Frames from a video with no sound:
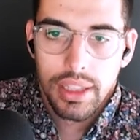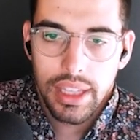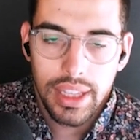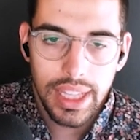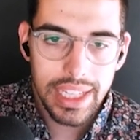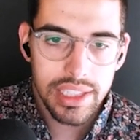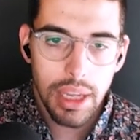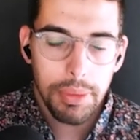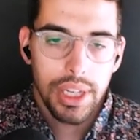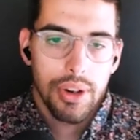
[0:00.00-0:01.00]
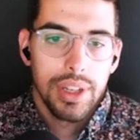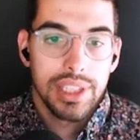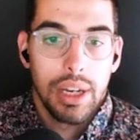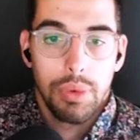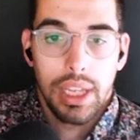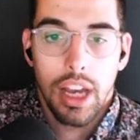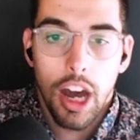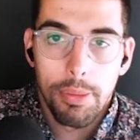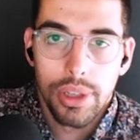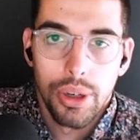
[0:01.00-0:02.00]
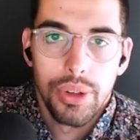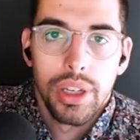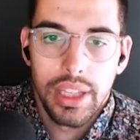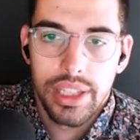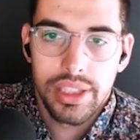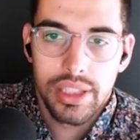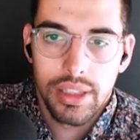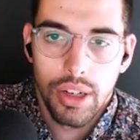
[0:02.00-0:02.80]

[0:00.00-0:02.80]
Then the next step here is that we upload this,